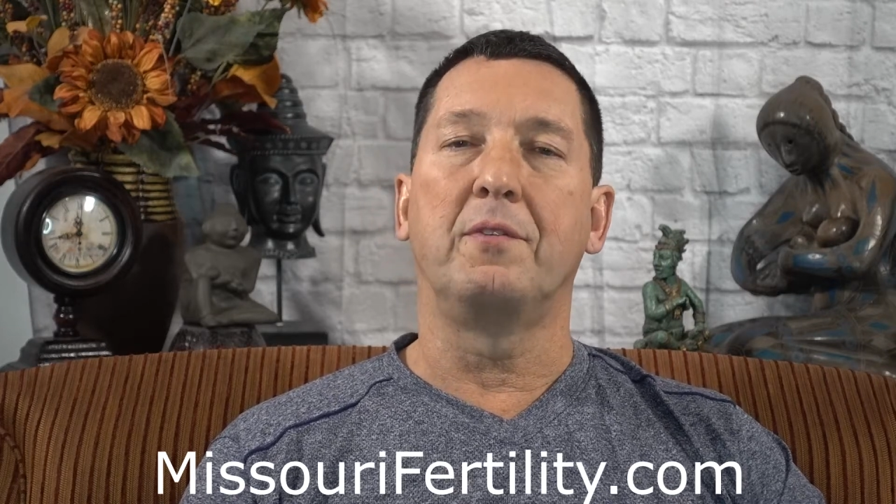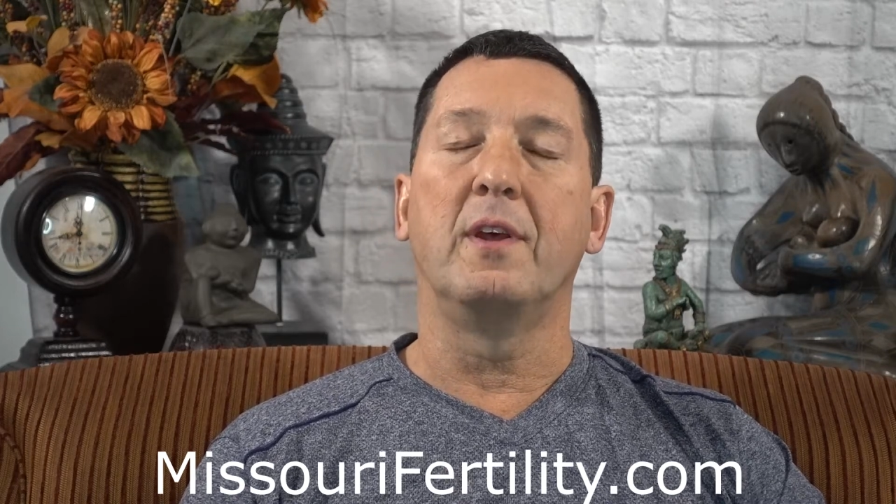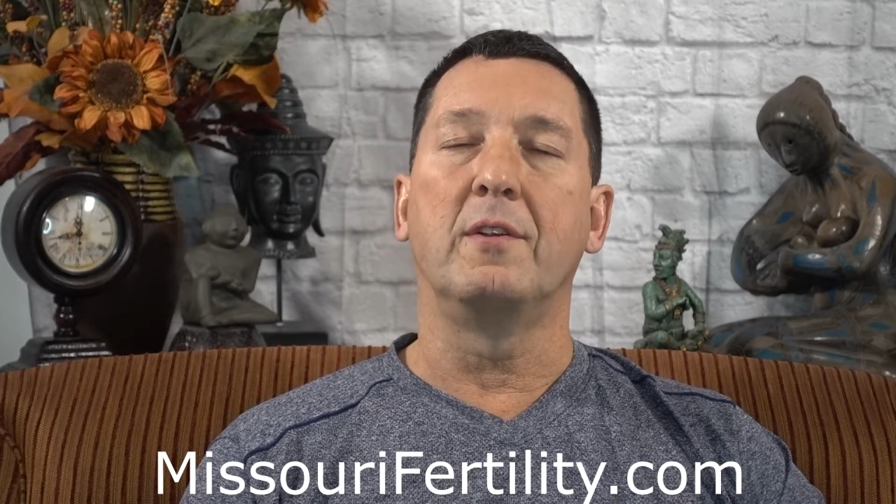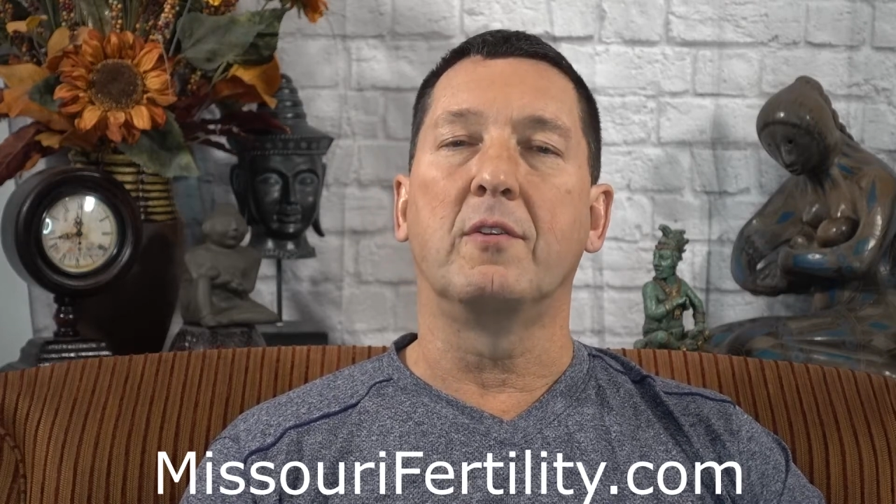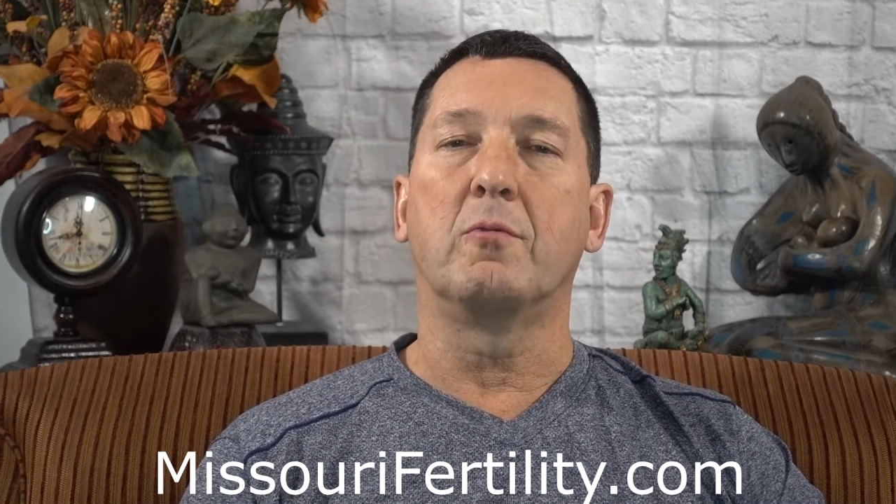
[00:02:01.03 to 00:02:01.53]

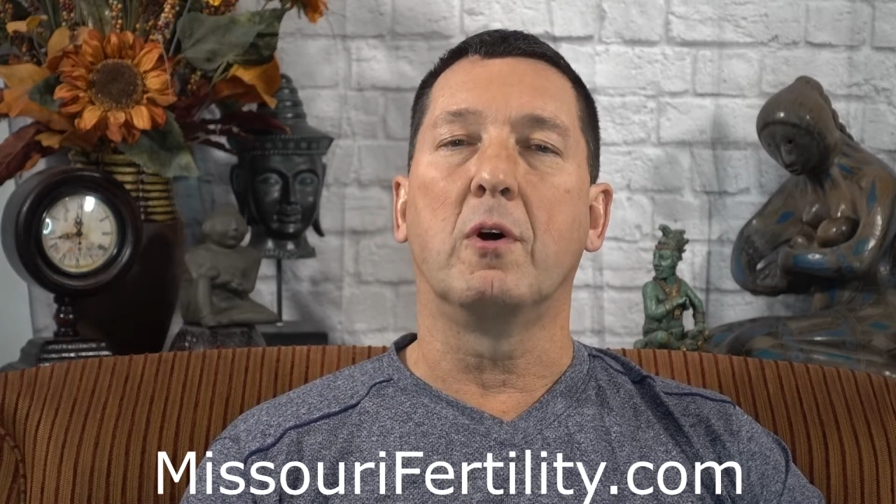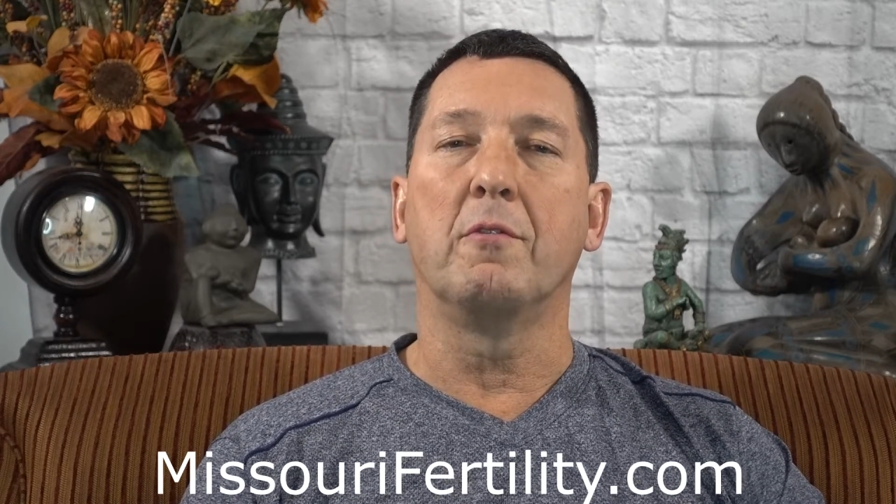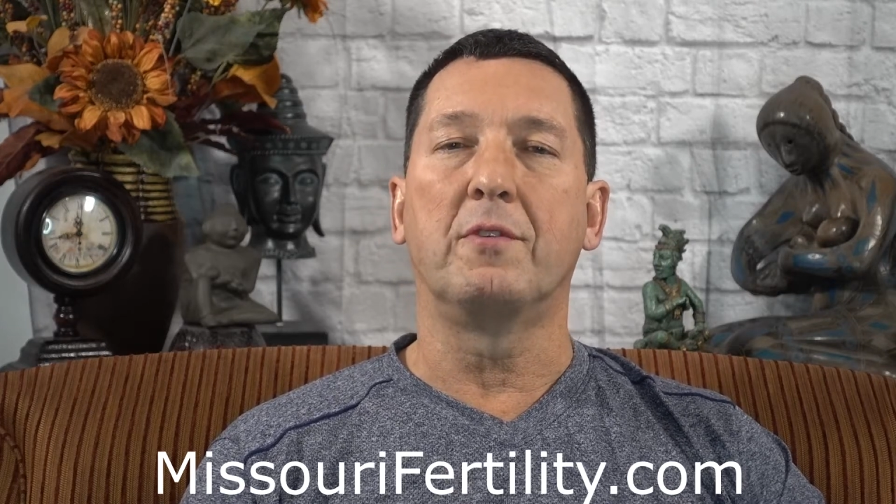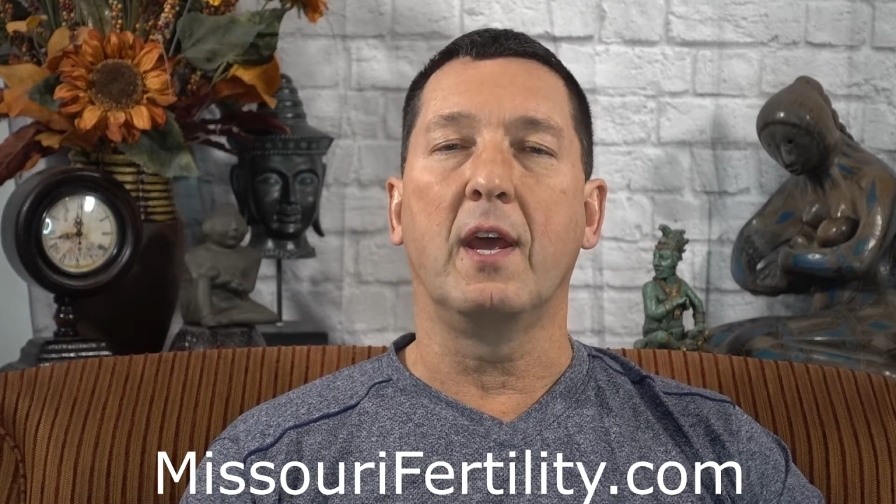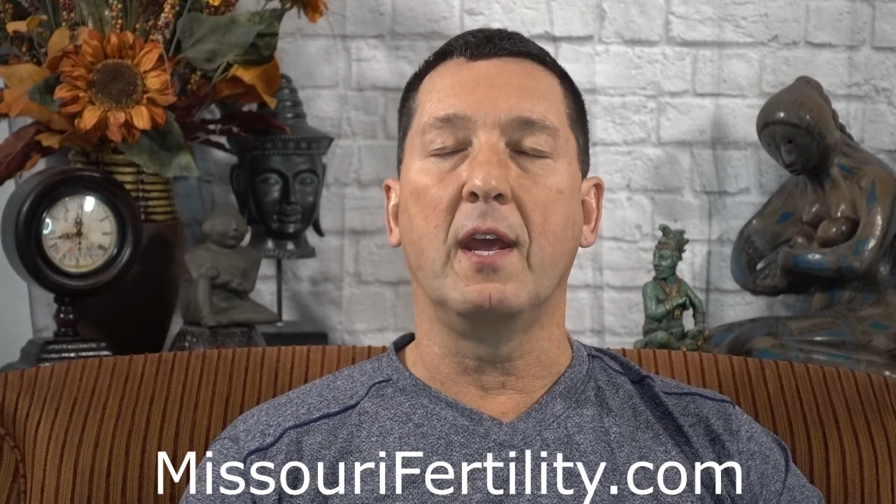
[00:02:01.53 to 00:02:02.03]
10 to
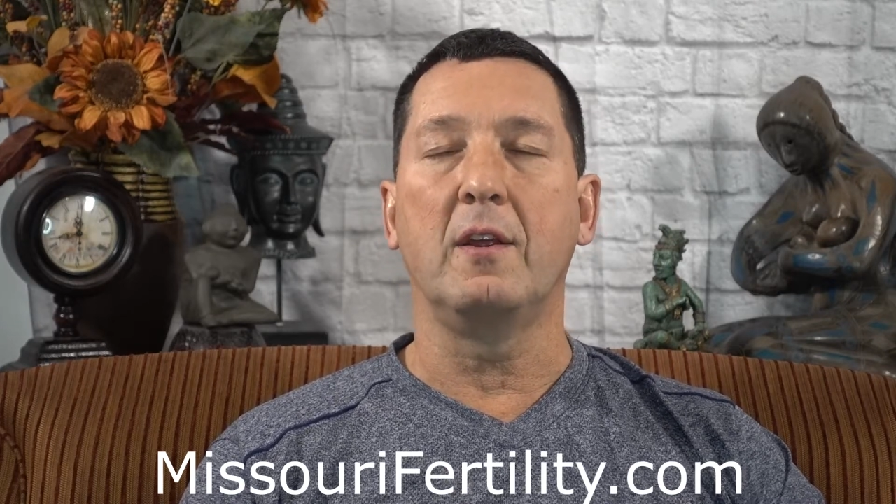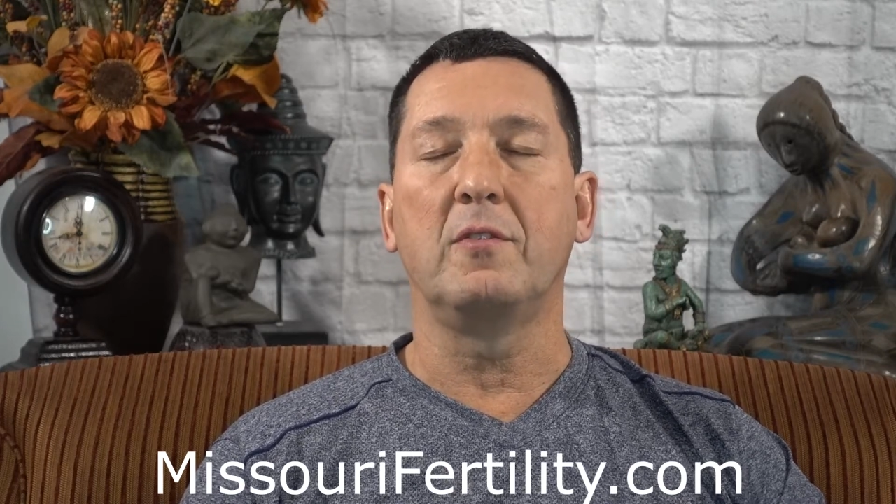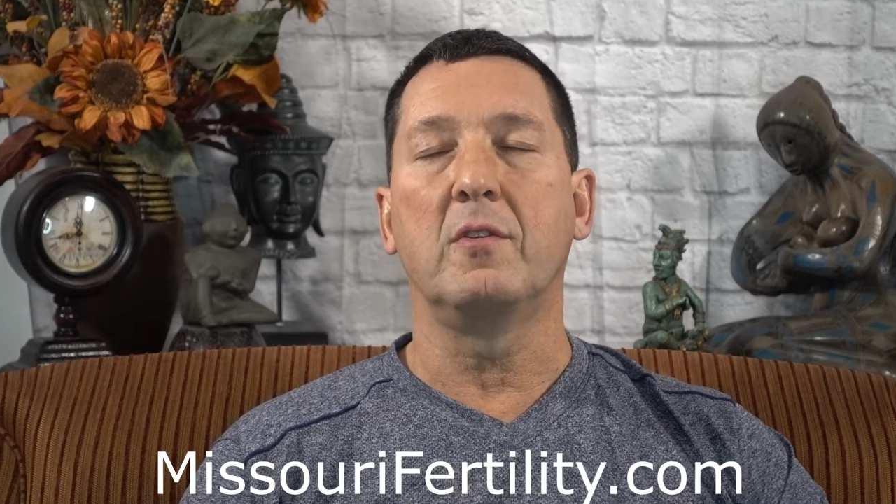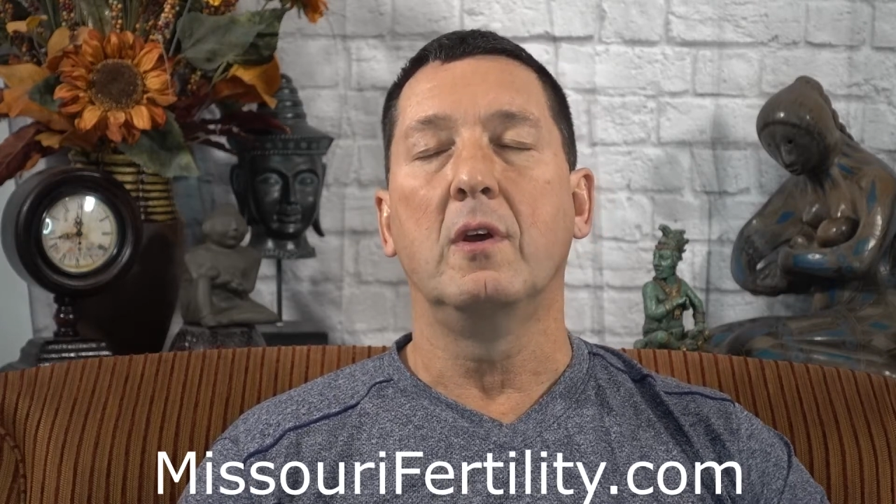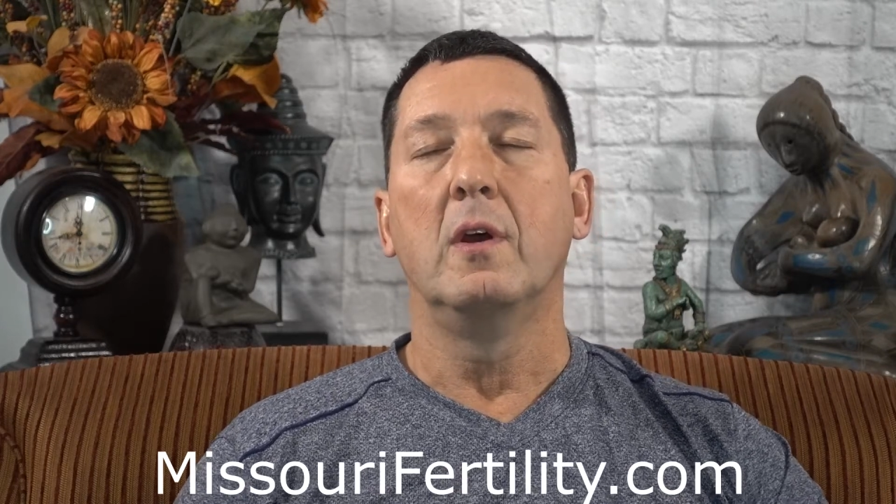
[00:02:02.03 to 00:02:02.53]
12 days